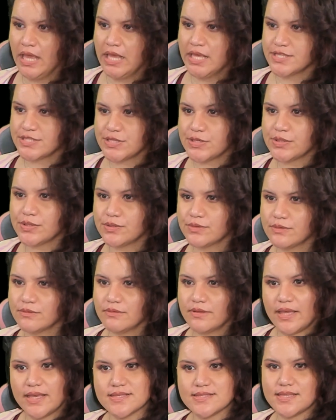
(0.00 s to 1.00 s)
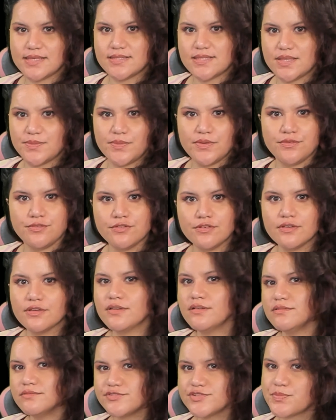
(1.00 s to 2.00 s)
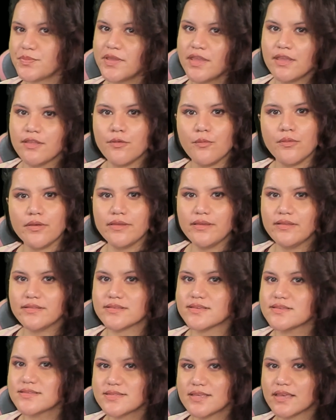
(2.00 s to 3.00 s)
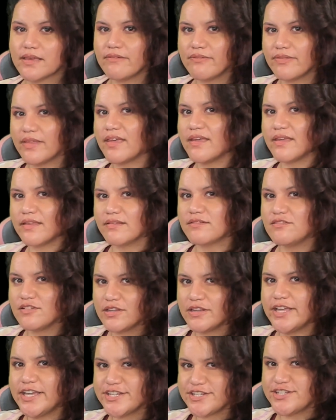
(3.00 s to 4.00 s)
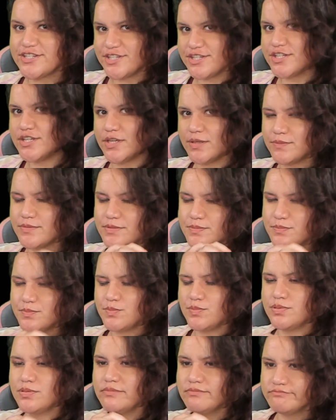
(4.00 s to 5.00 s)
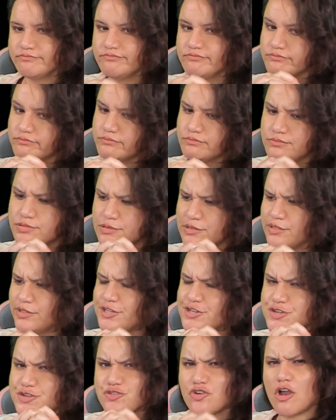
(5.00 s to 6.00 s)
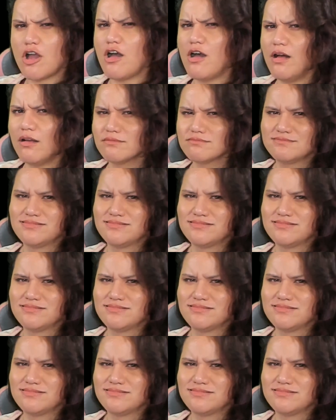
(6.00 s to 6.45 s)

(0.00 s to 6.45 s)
So, as I said before, Japan and Hawaii does have that relationship. Pretty strong.